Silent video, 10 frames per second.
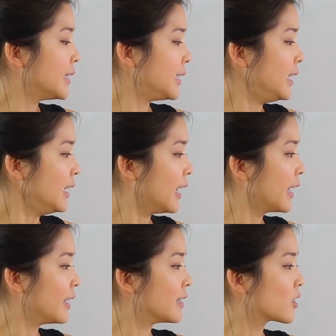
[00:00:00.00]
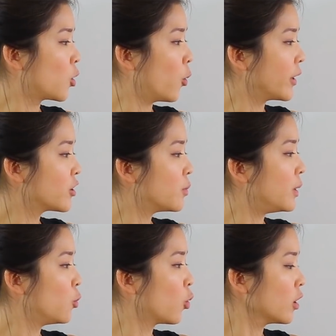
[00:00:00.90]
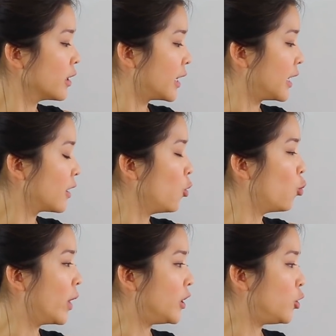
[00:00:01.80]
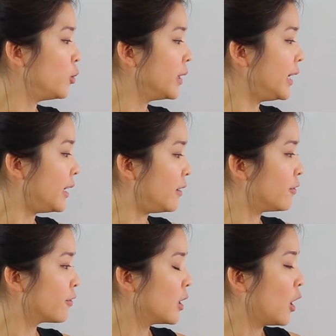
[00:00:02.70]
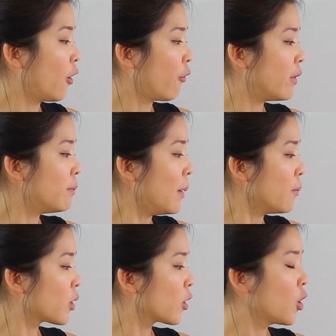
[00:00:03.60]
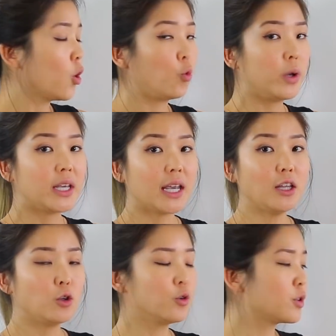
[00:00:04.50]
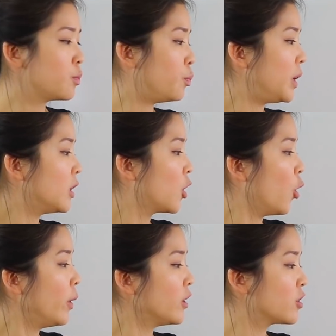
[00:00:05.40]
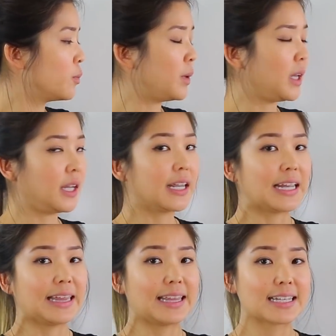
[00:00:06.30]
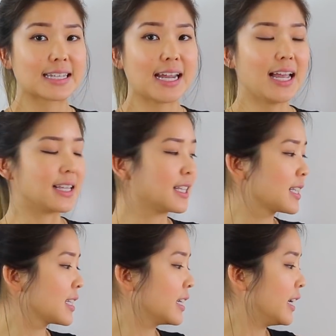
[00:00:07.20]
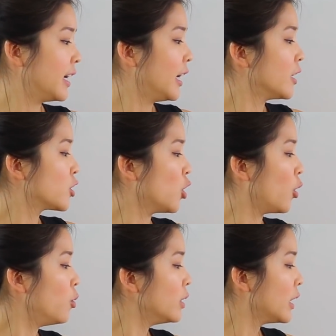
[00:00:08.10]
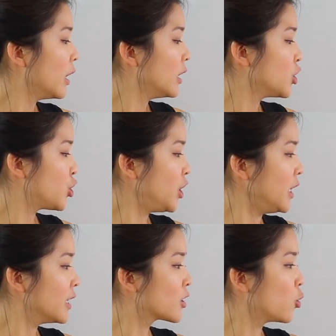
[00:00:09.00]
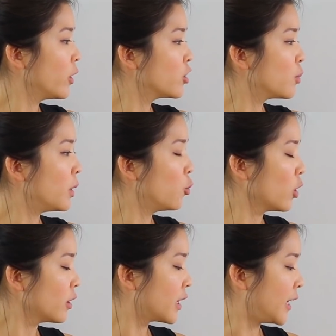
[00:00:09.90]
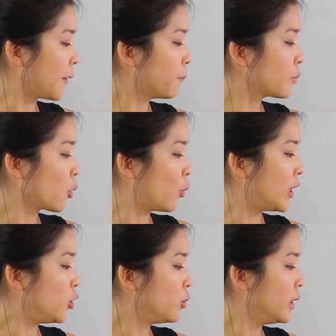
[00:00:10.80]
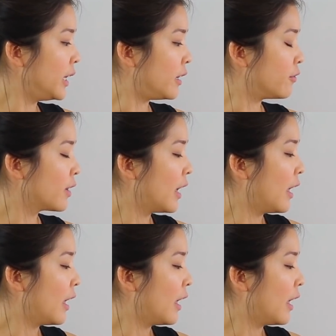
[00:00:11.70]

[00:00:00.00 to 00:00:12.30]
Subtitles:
Tina is going to be working when you leave. Remember, we can use be going to be in this tense. So she is going to be working when you leave.